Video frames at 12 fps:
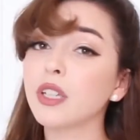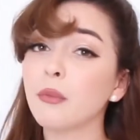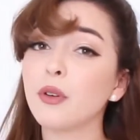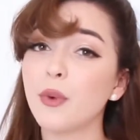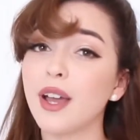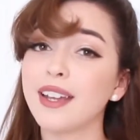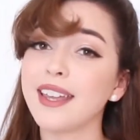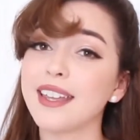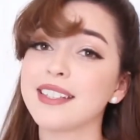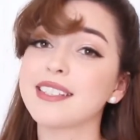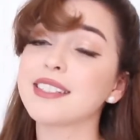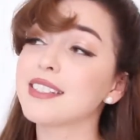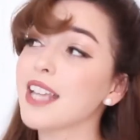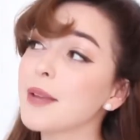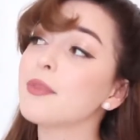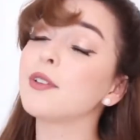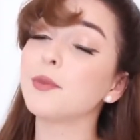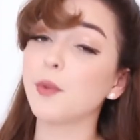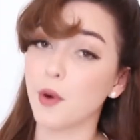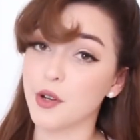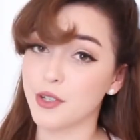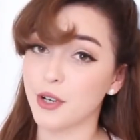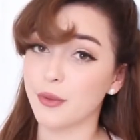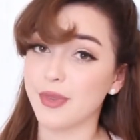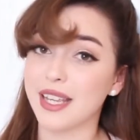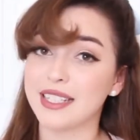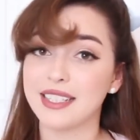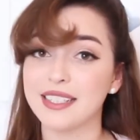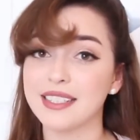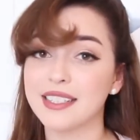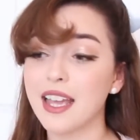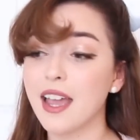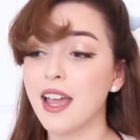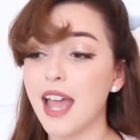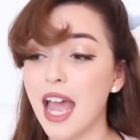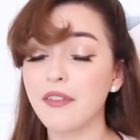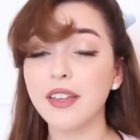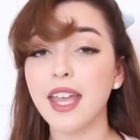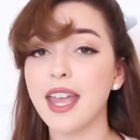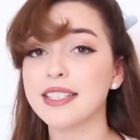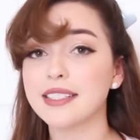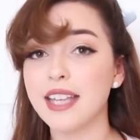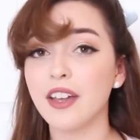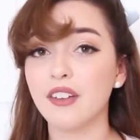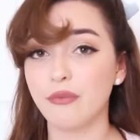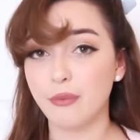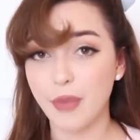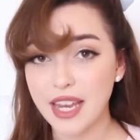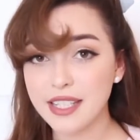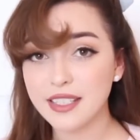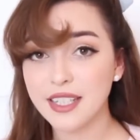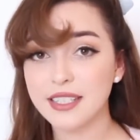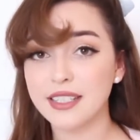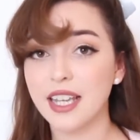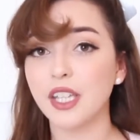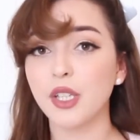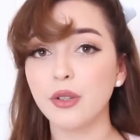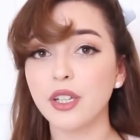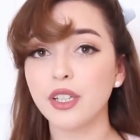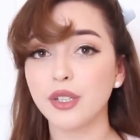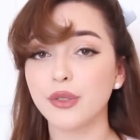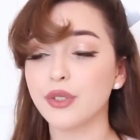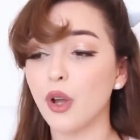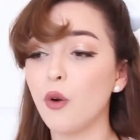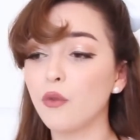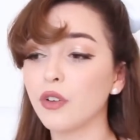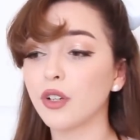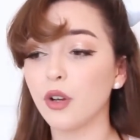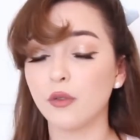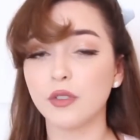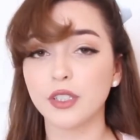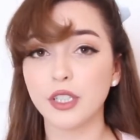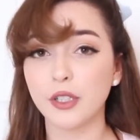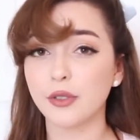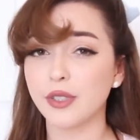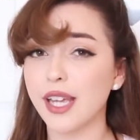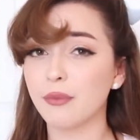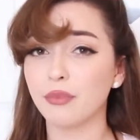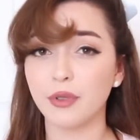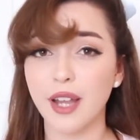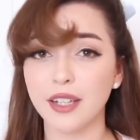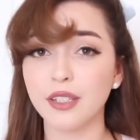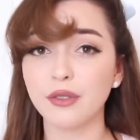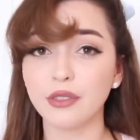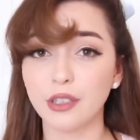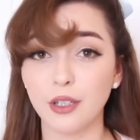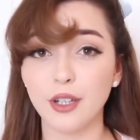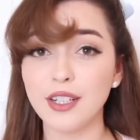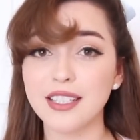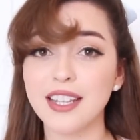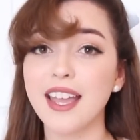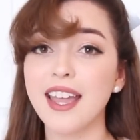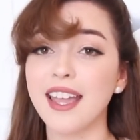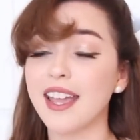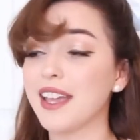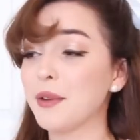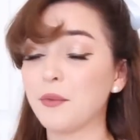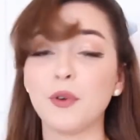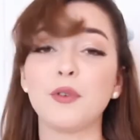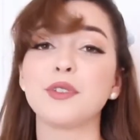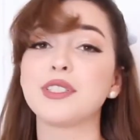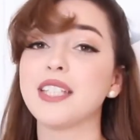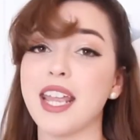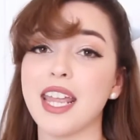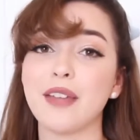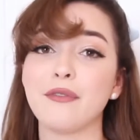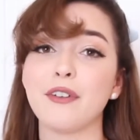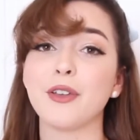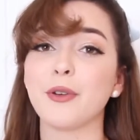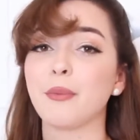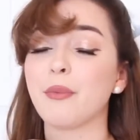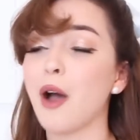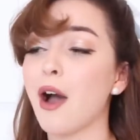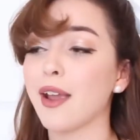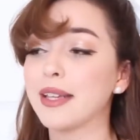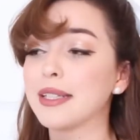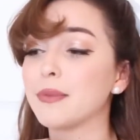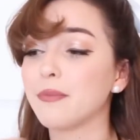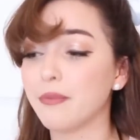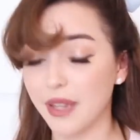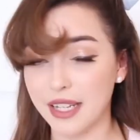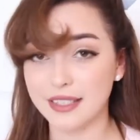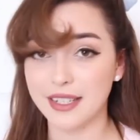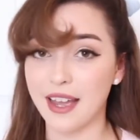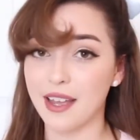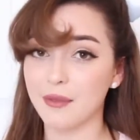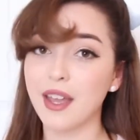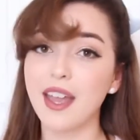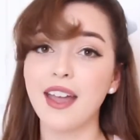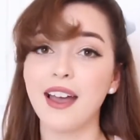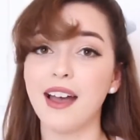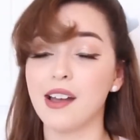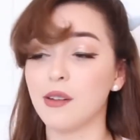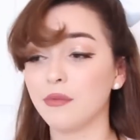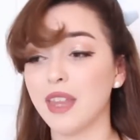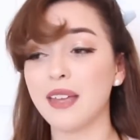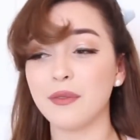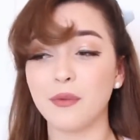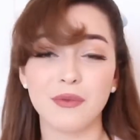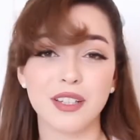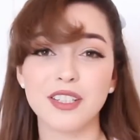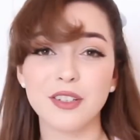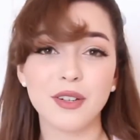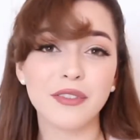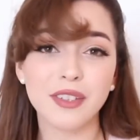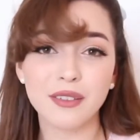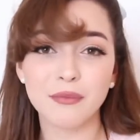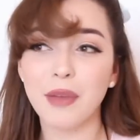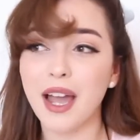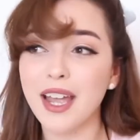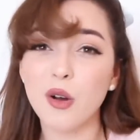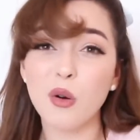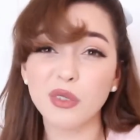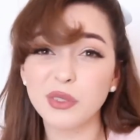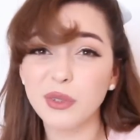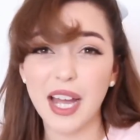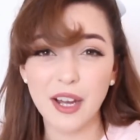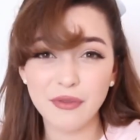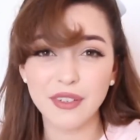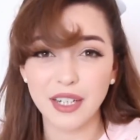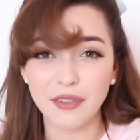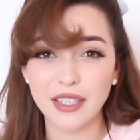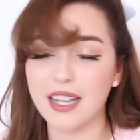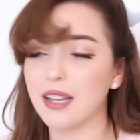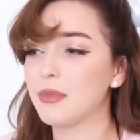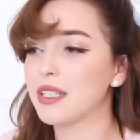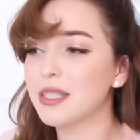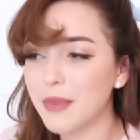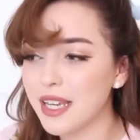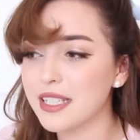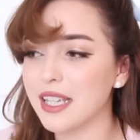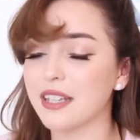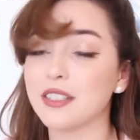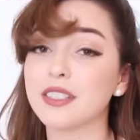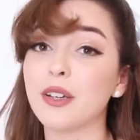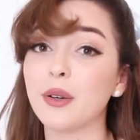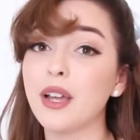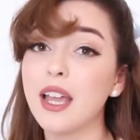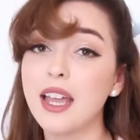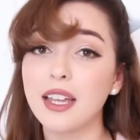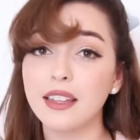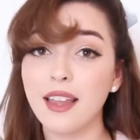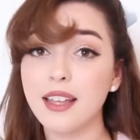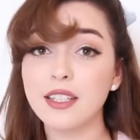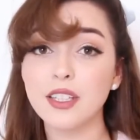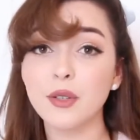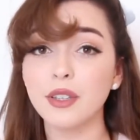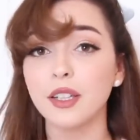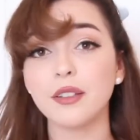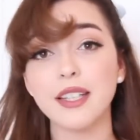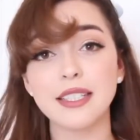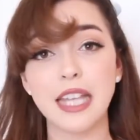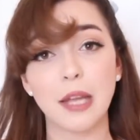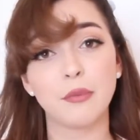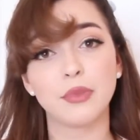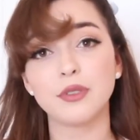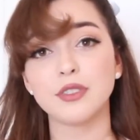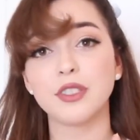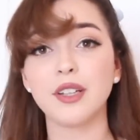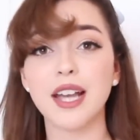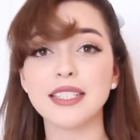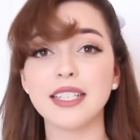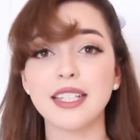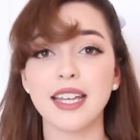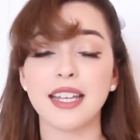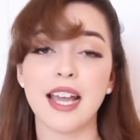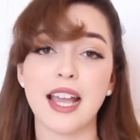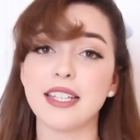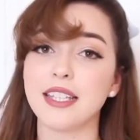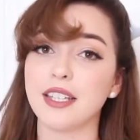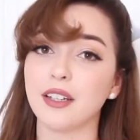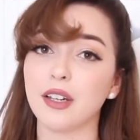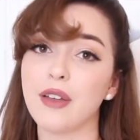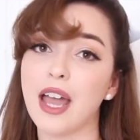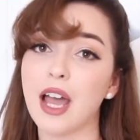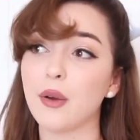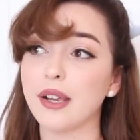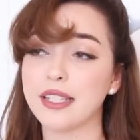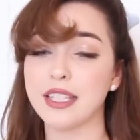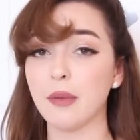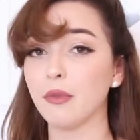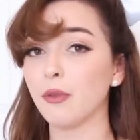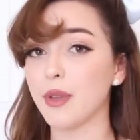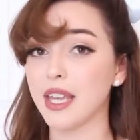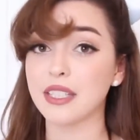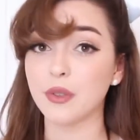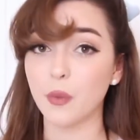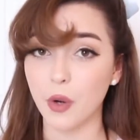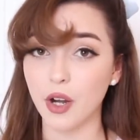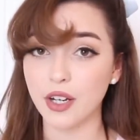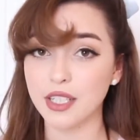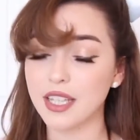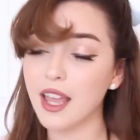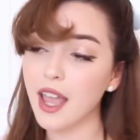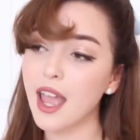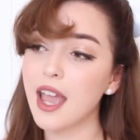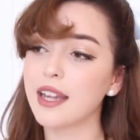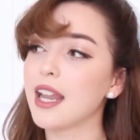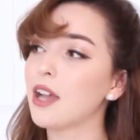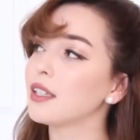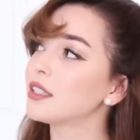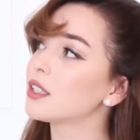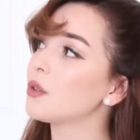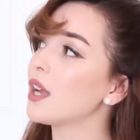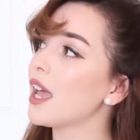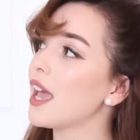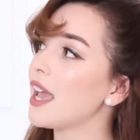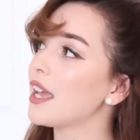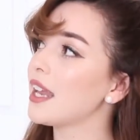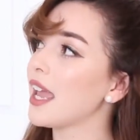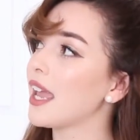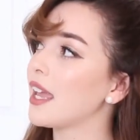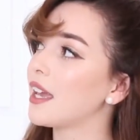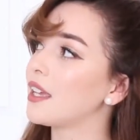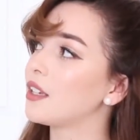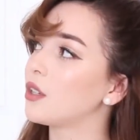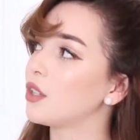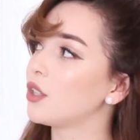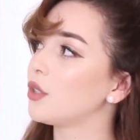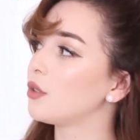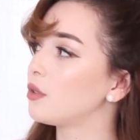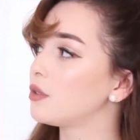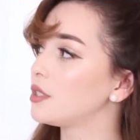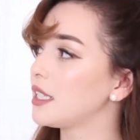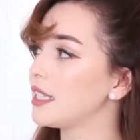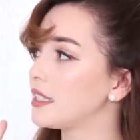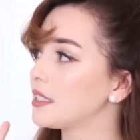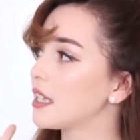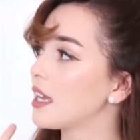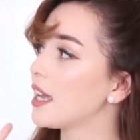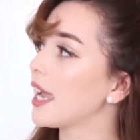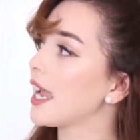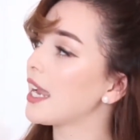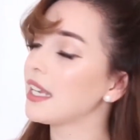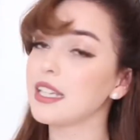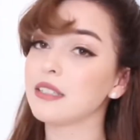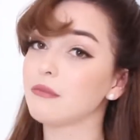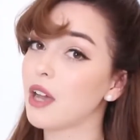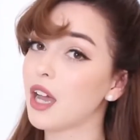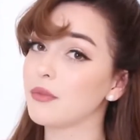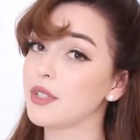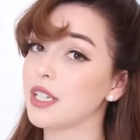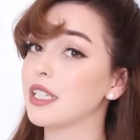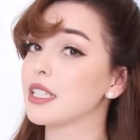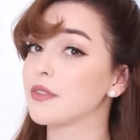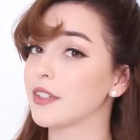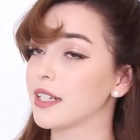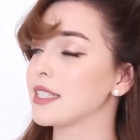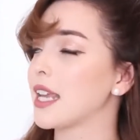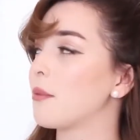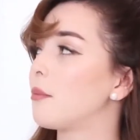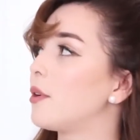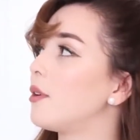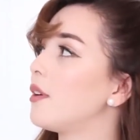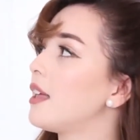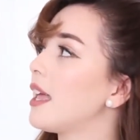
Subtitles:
number 1 is staple wardrobe pieces. Having a set of basics that you can use over and over to create brand new looks will save your pockets big time. Because you don't have to buy a whole new outfit every time. It's amazing. So let's do a little example so you guys can get an idea of how a staple piece works. Now let's go ahead and use these 80s mod jeans, for example,